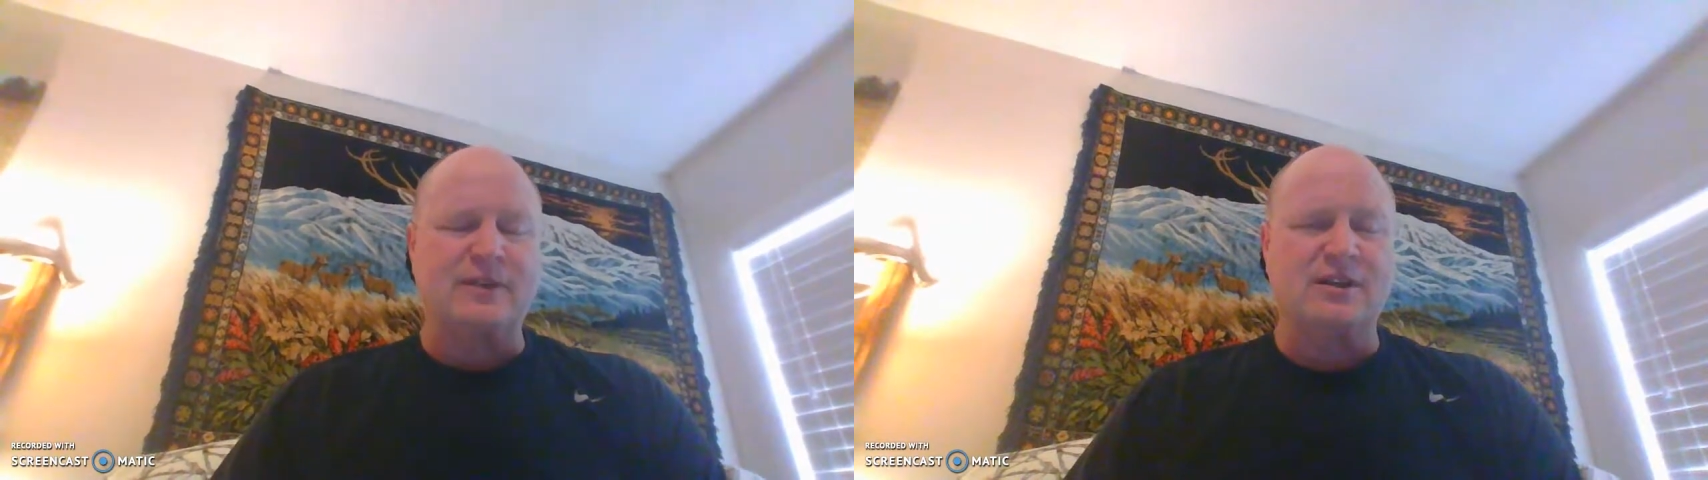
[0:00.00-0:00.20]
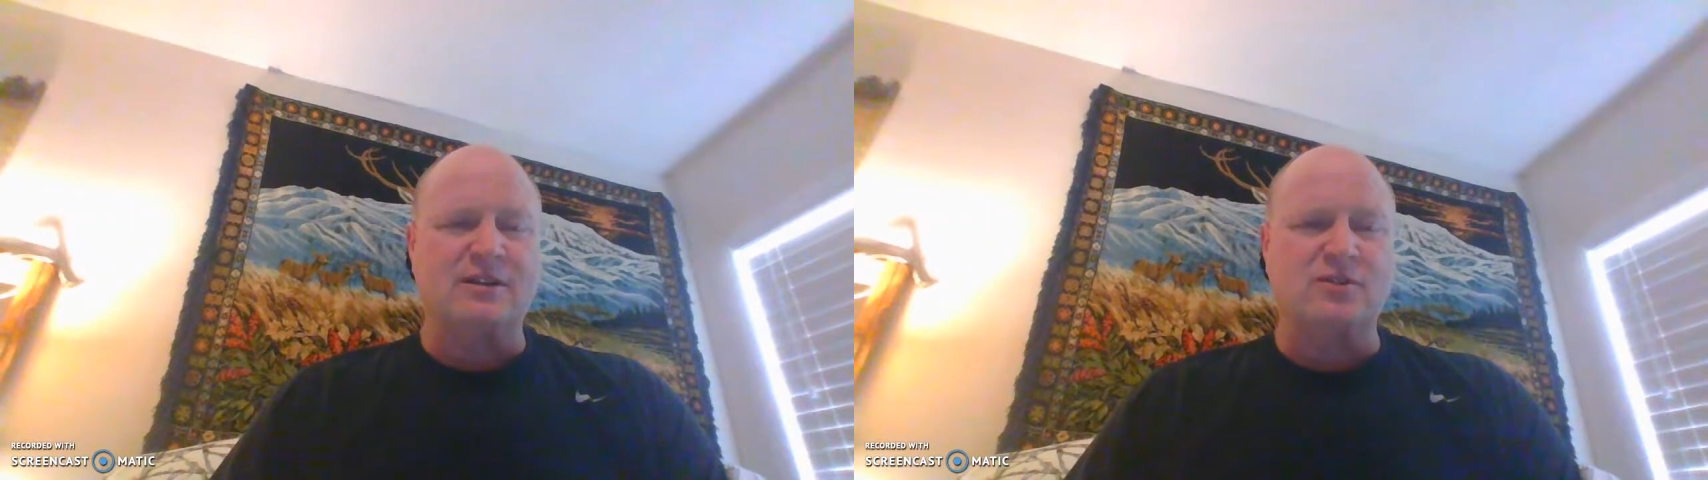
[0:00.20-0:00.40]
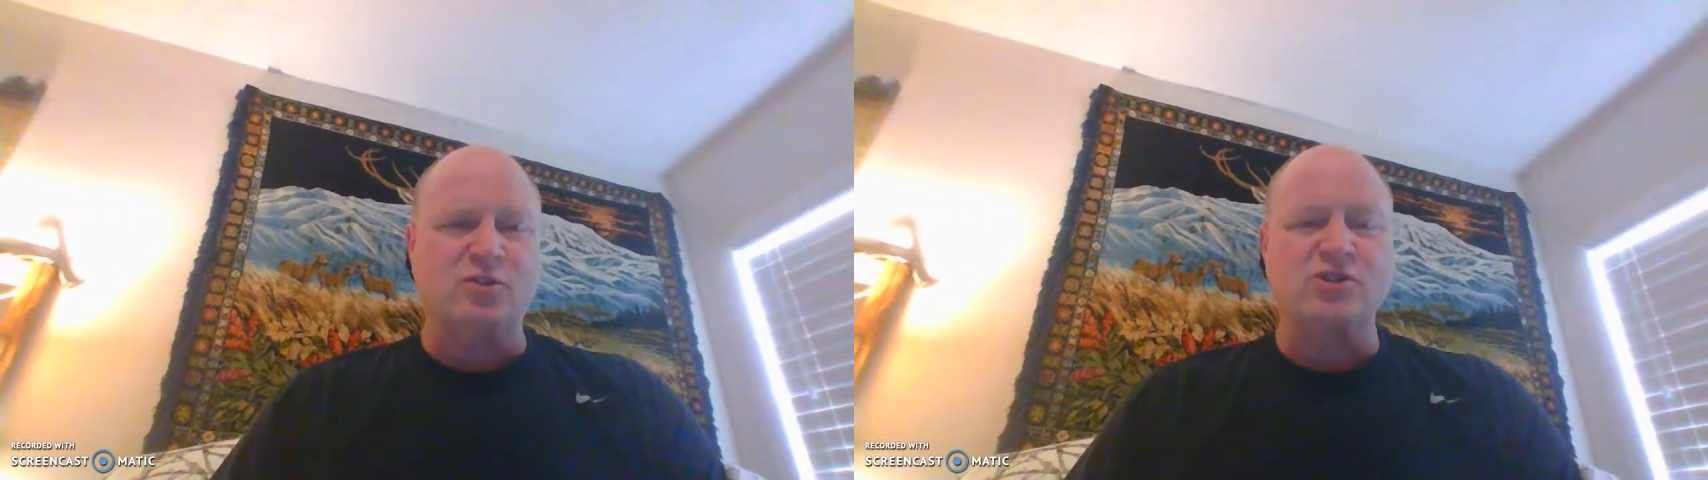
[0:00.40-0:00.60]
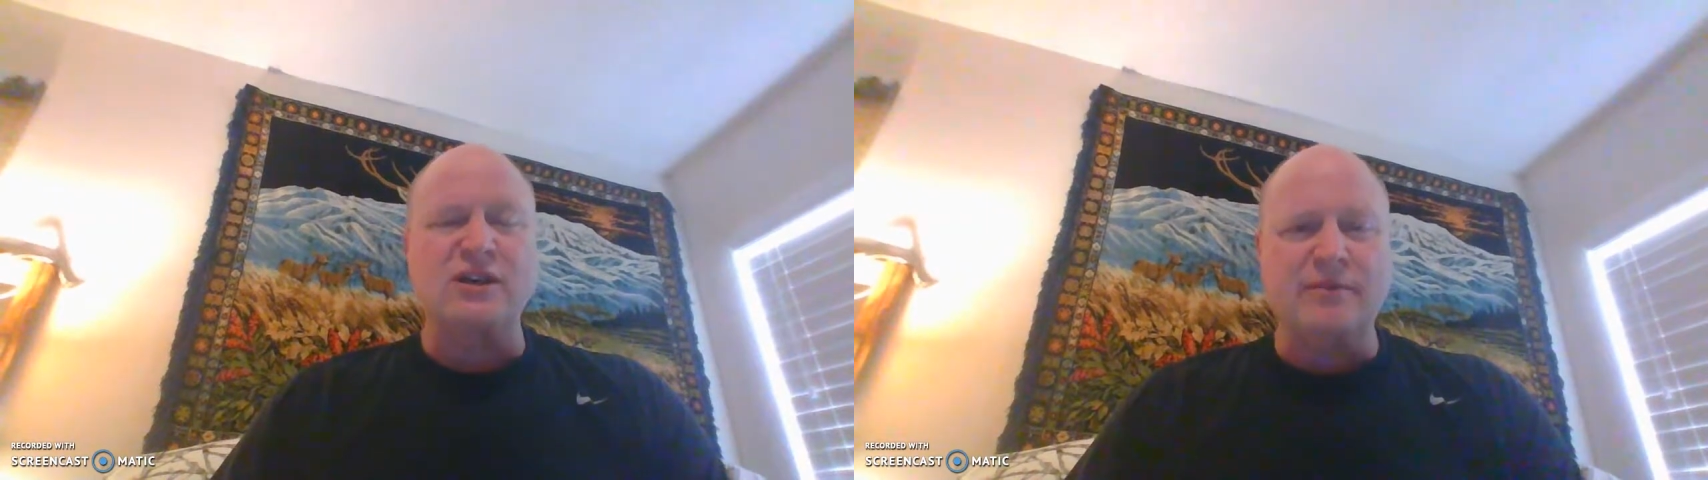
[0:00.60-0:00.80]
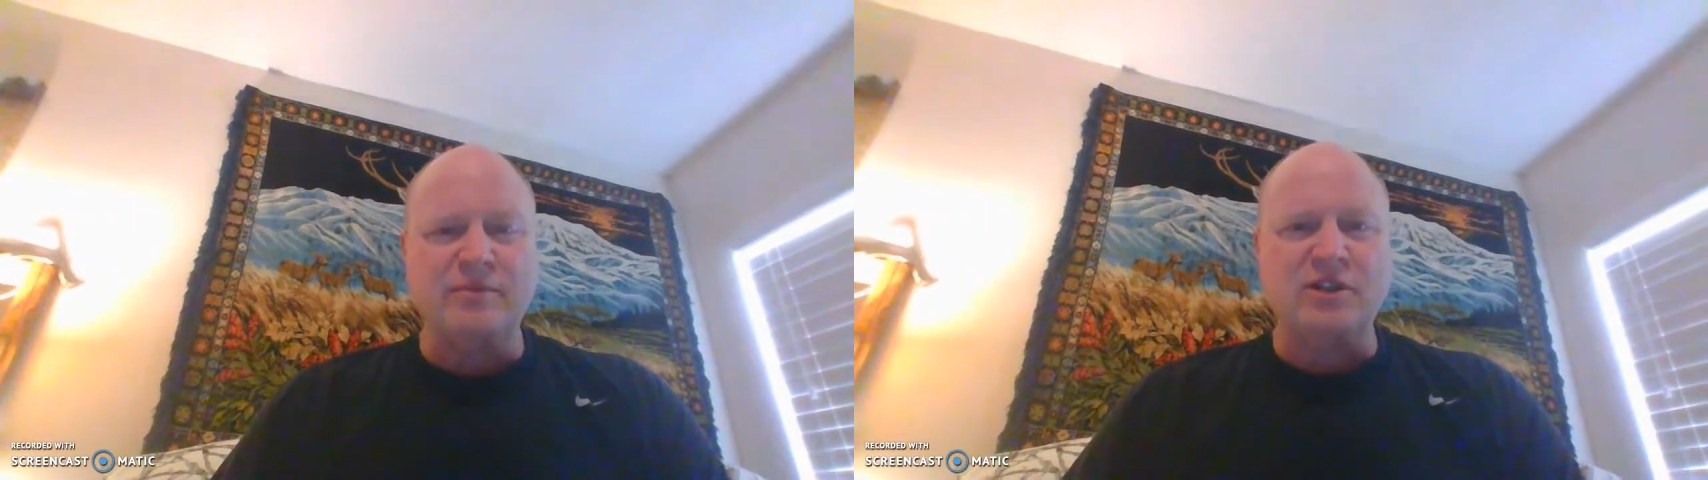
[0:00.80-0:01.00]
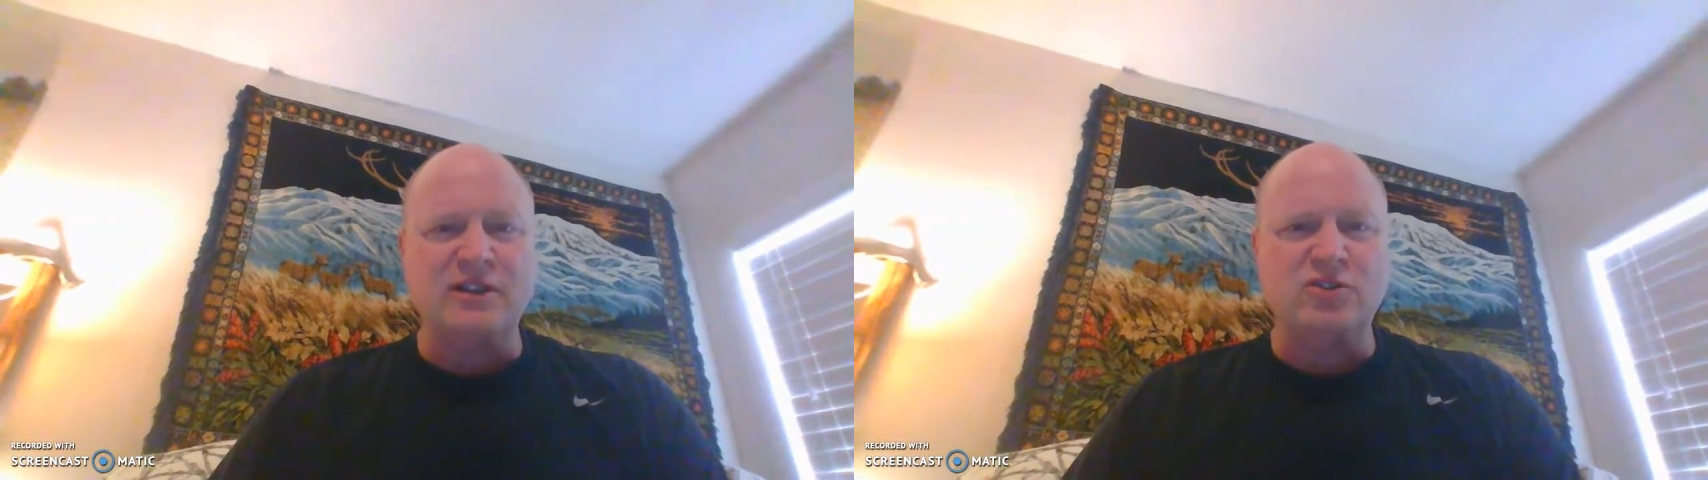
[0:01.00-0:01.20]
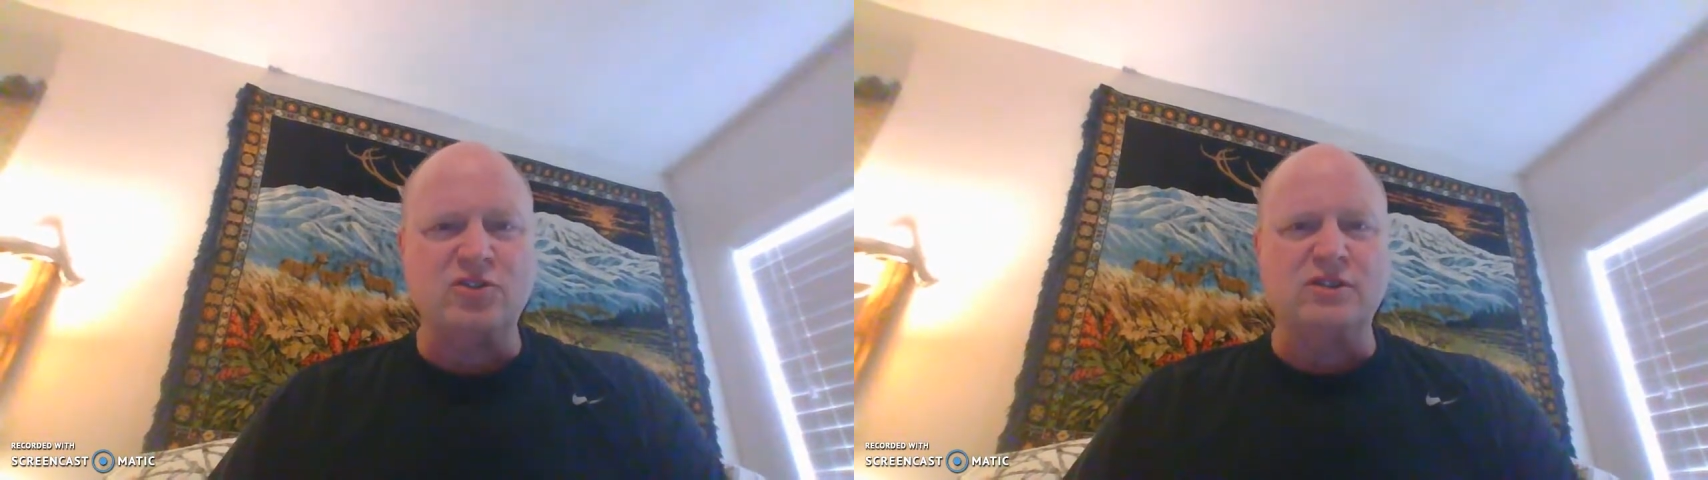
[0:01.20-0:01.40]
your subject that you